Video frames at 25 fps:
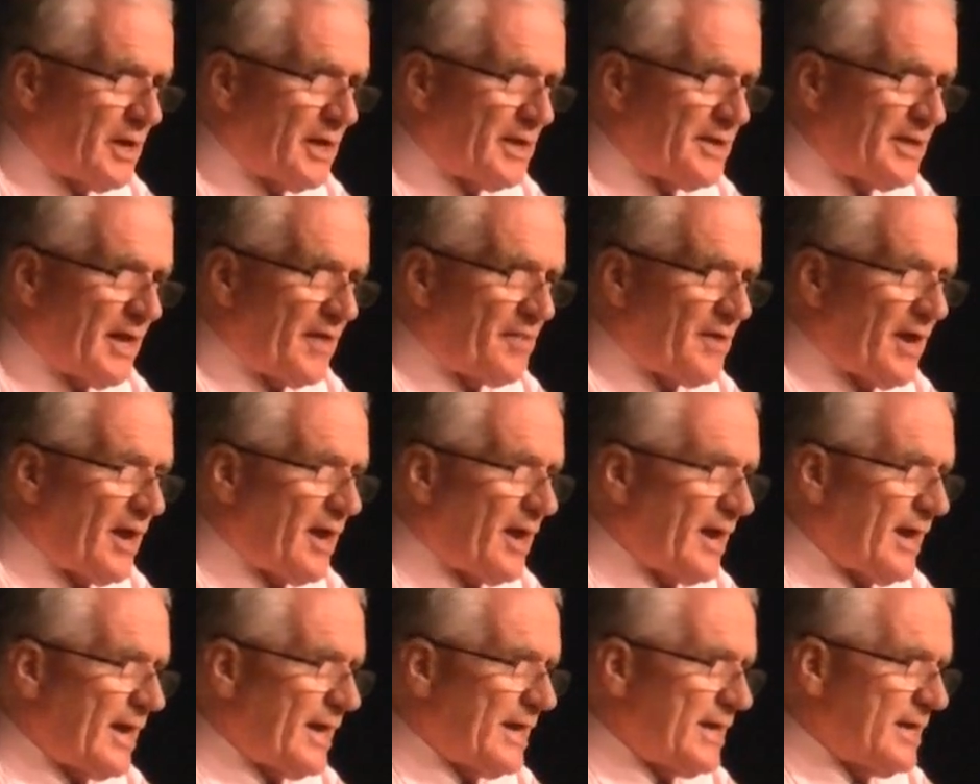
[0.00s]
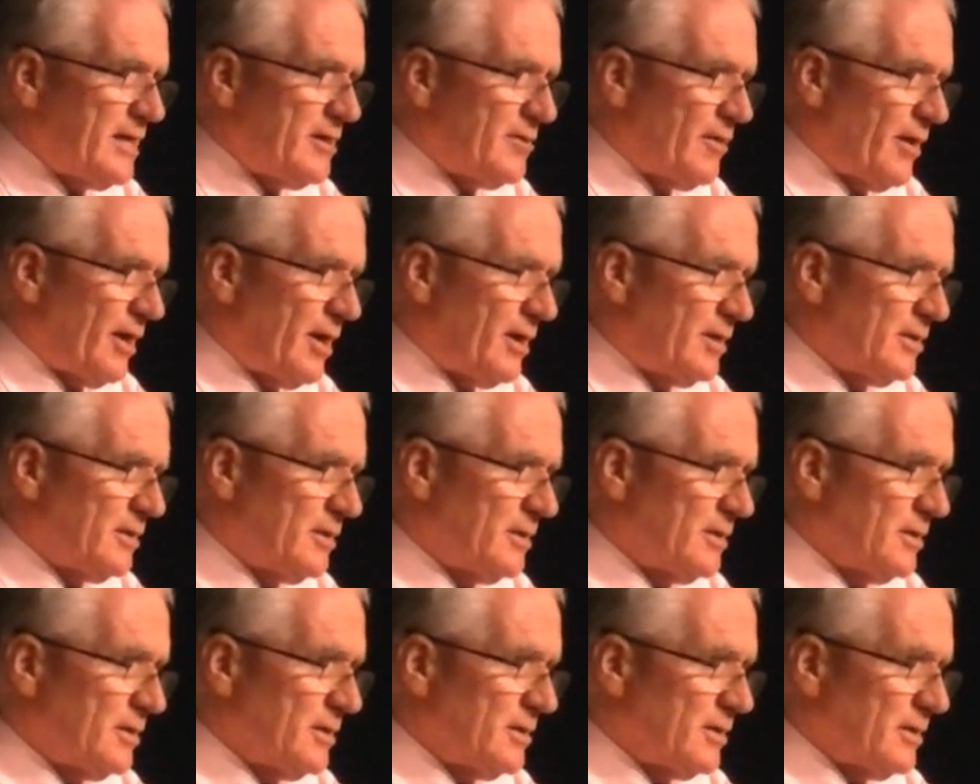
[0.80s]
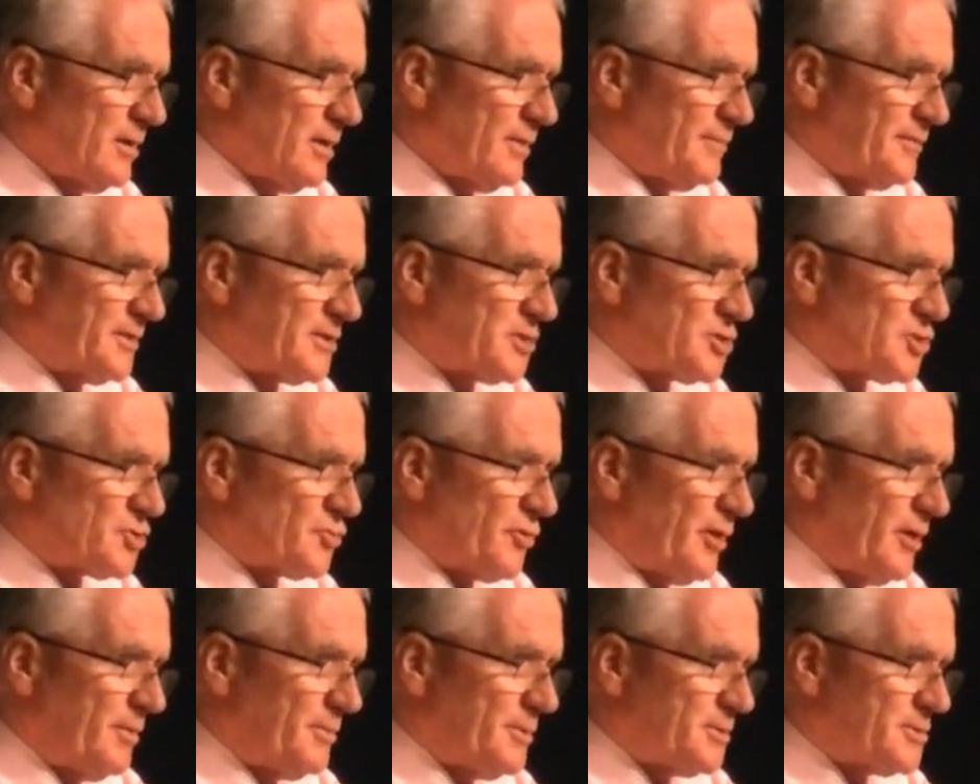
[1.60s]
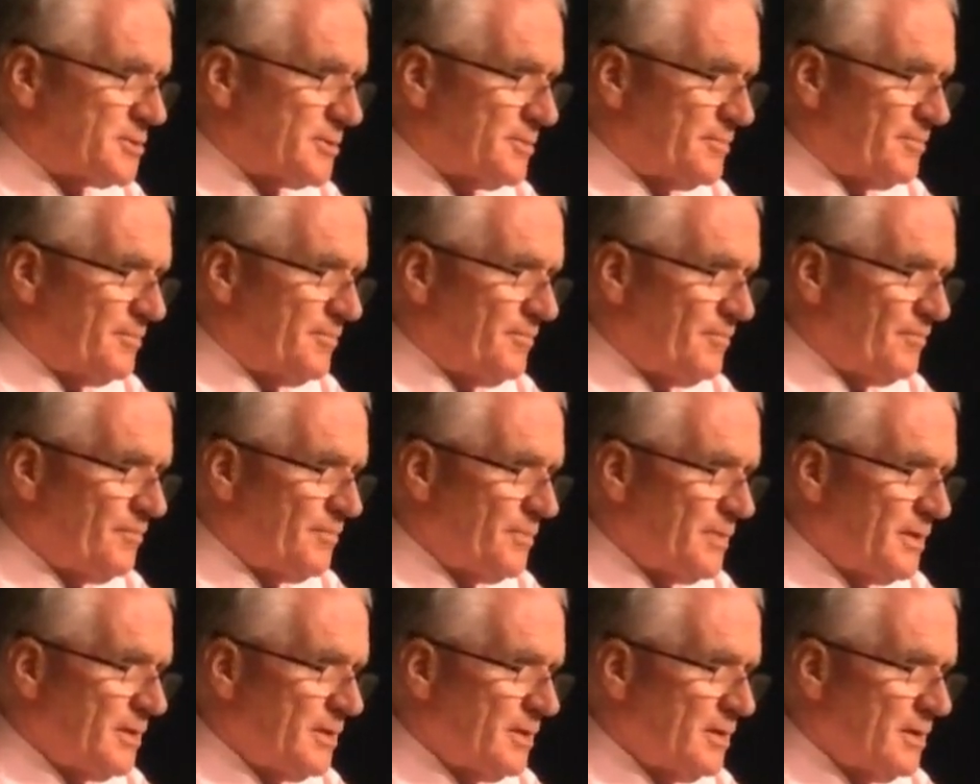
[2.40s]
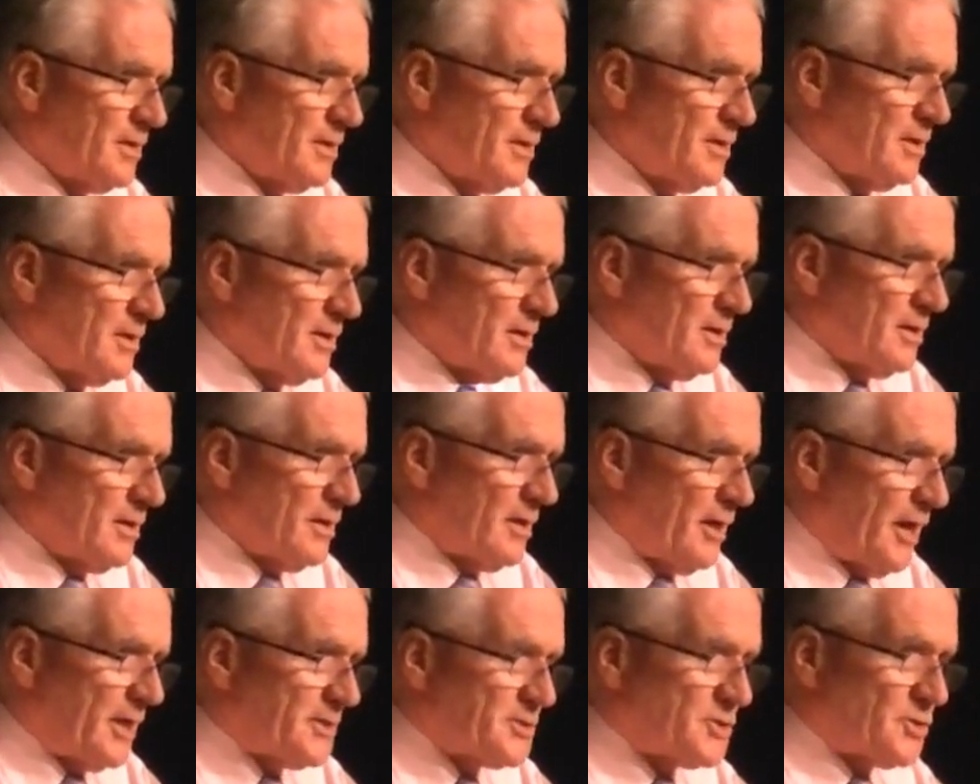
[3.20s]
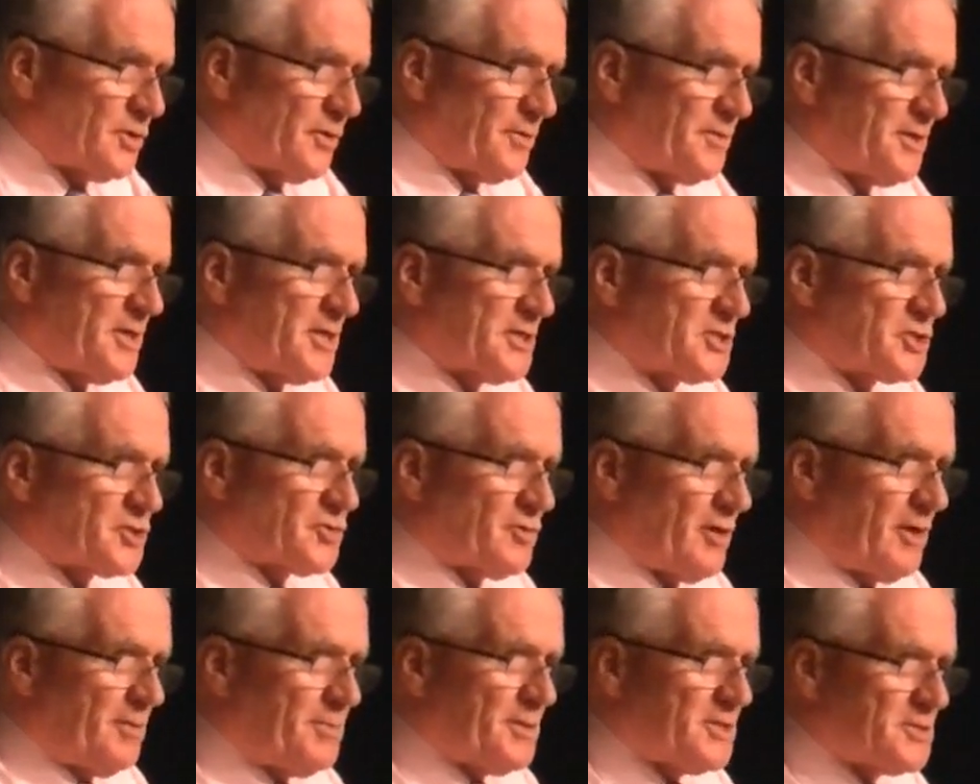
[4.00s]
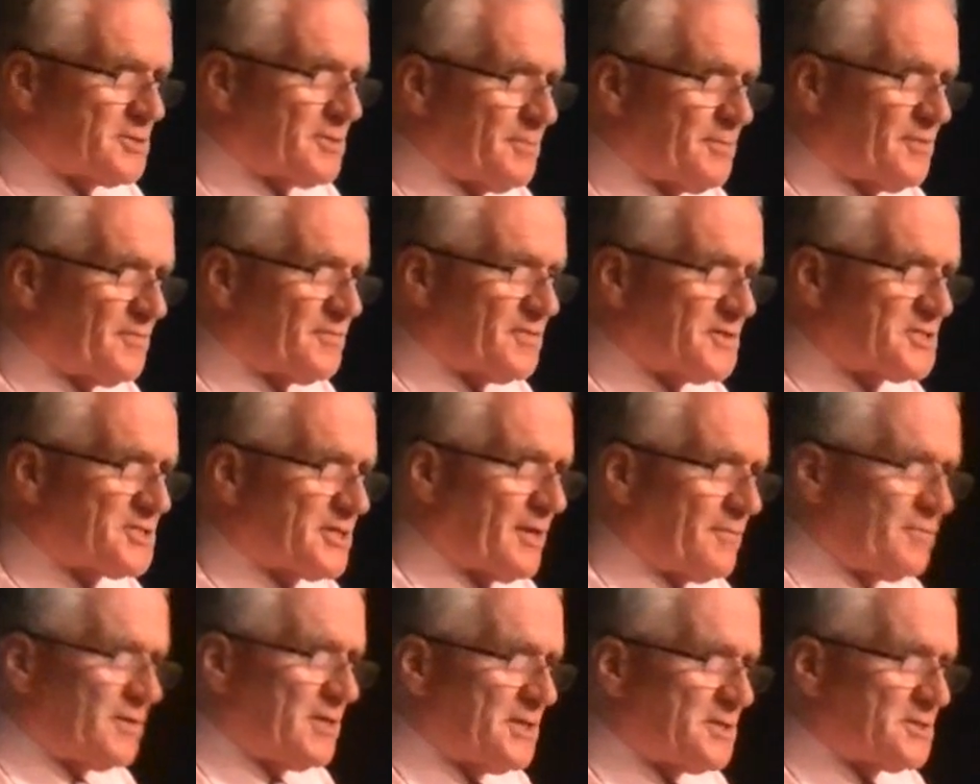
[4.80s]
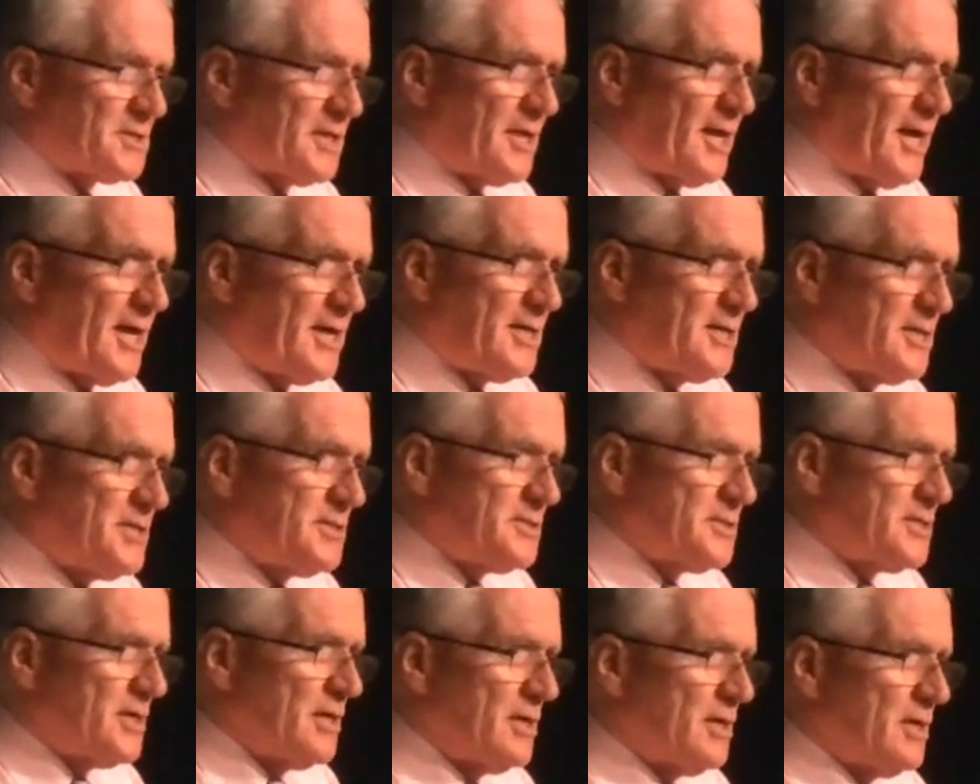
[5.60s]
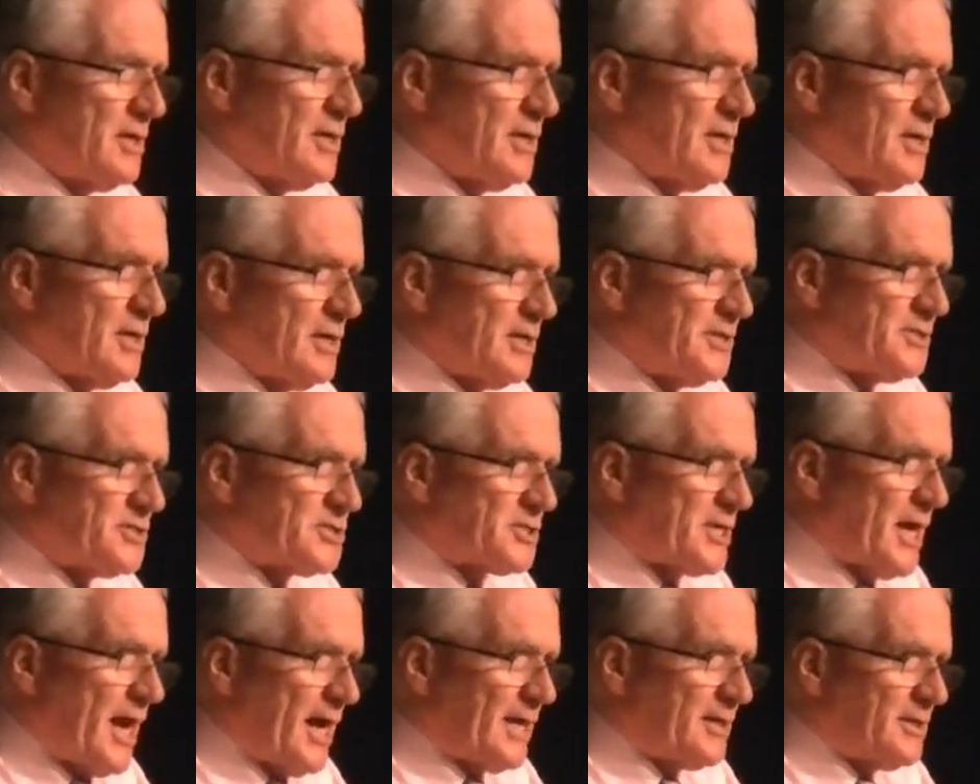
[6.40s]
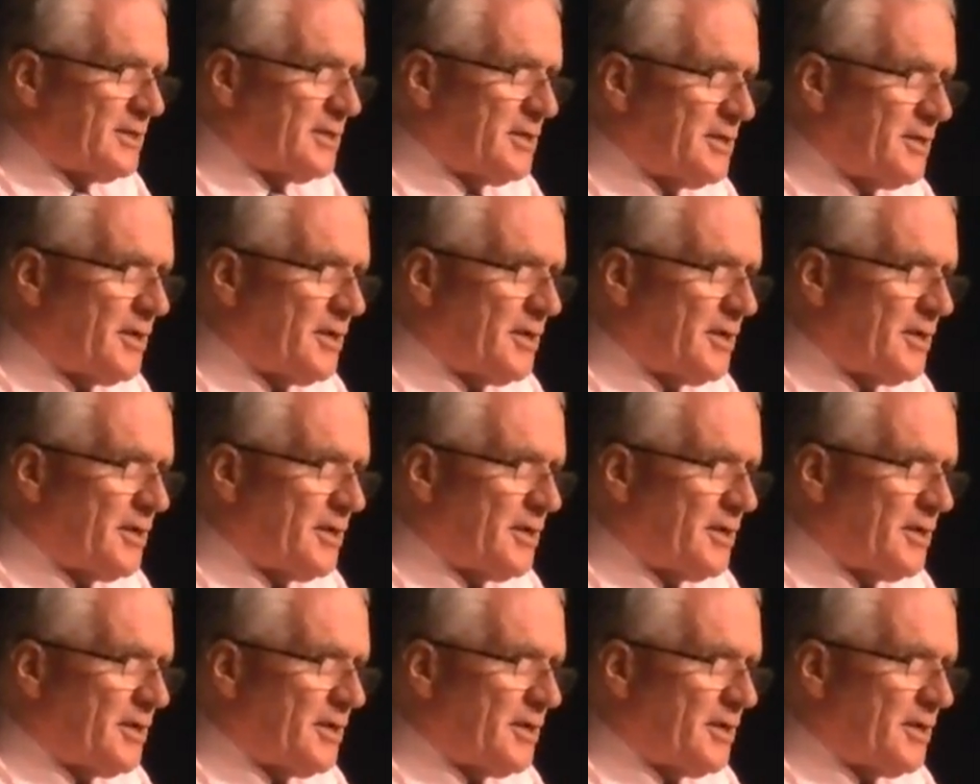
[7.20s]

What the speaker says: another era of extremism. I saw the extremism of the 70s and 80s. It started in